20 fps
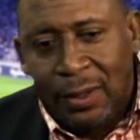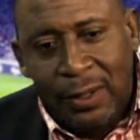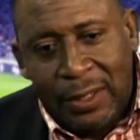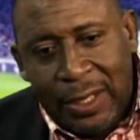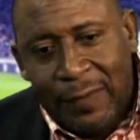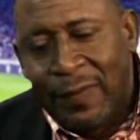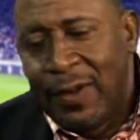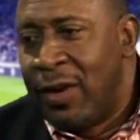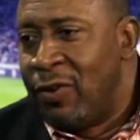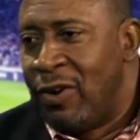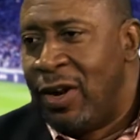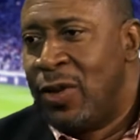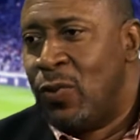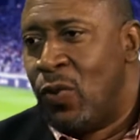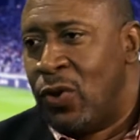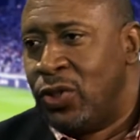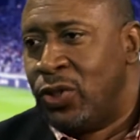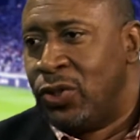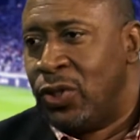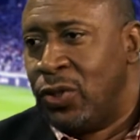David, they really
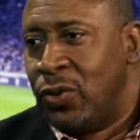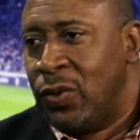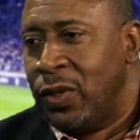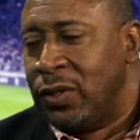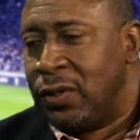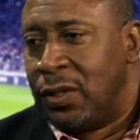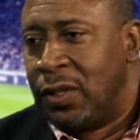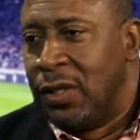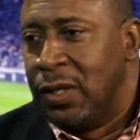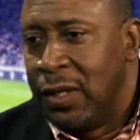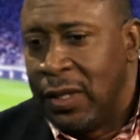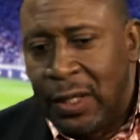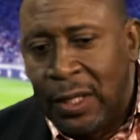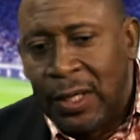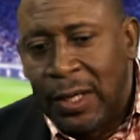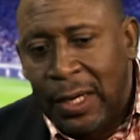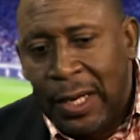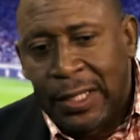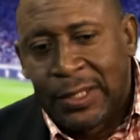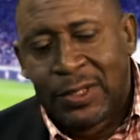want you to do it.
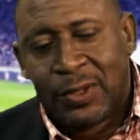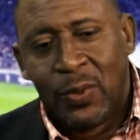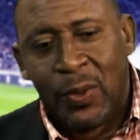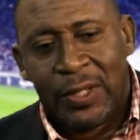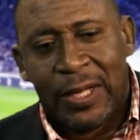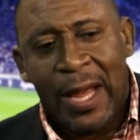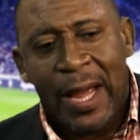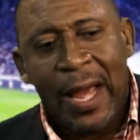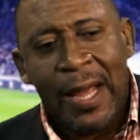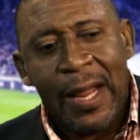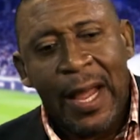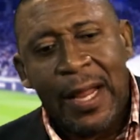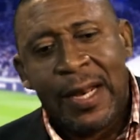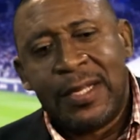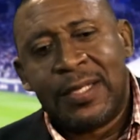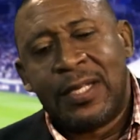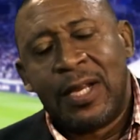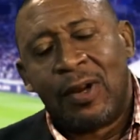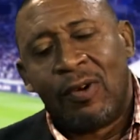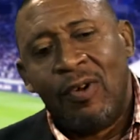Let's do it. I
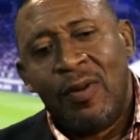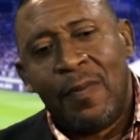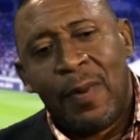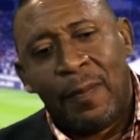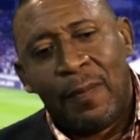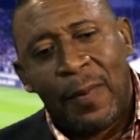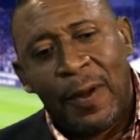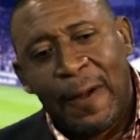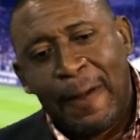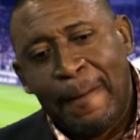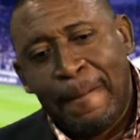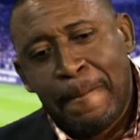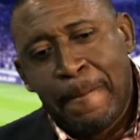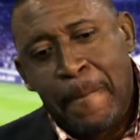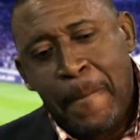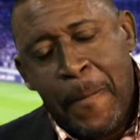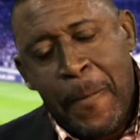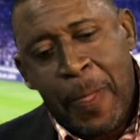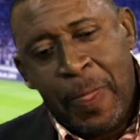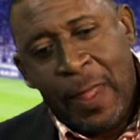distinctly remember
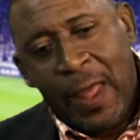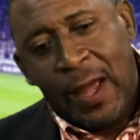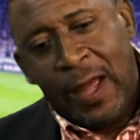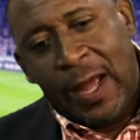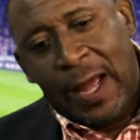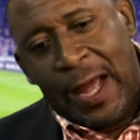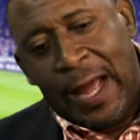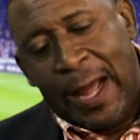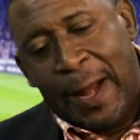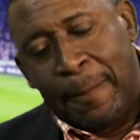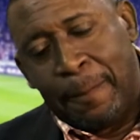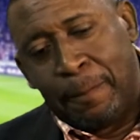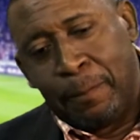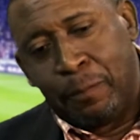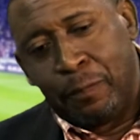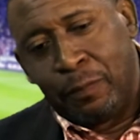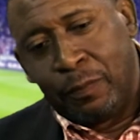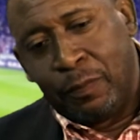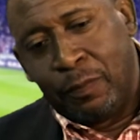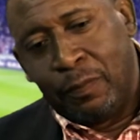
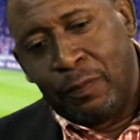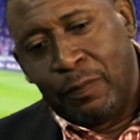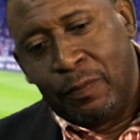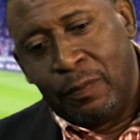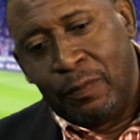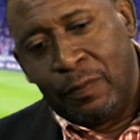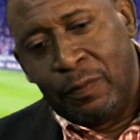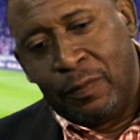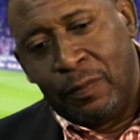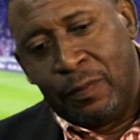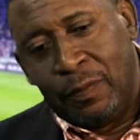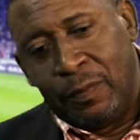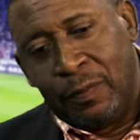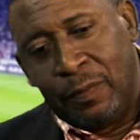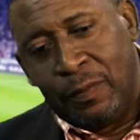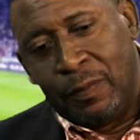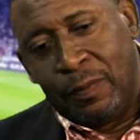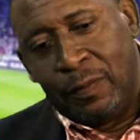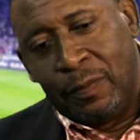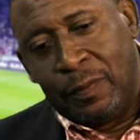
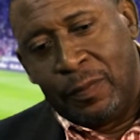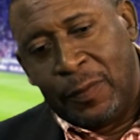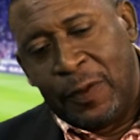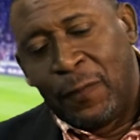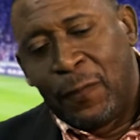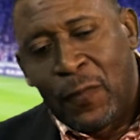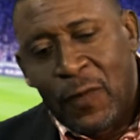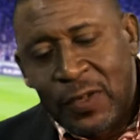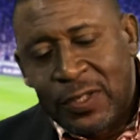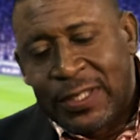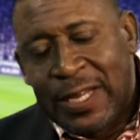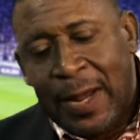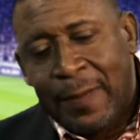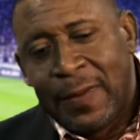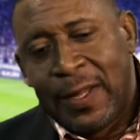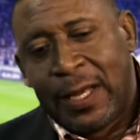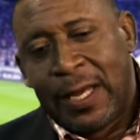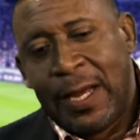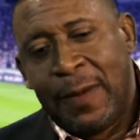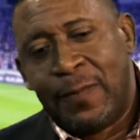The first time
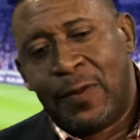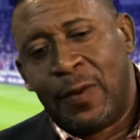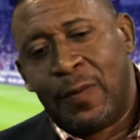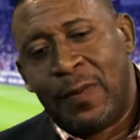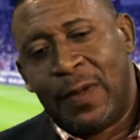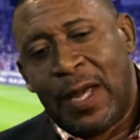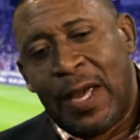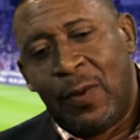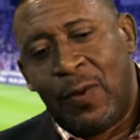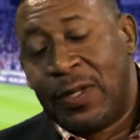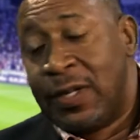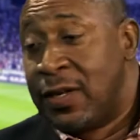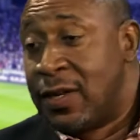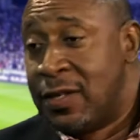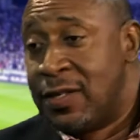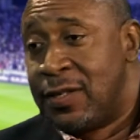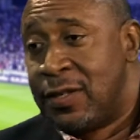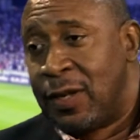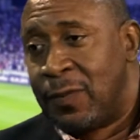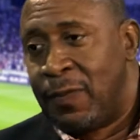they came to me, I went and
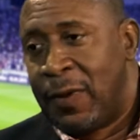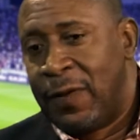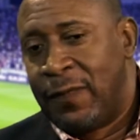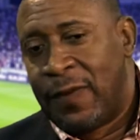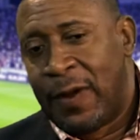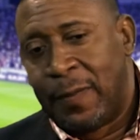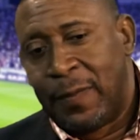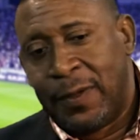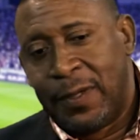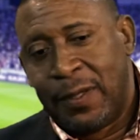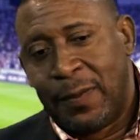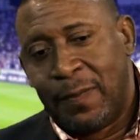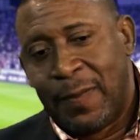consulted my family.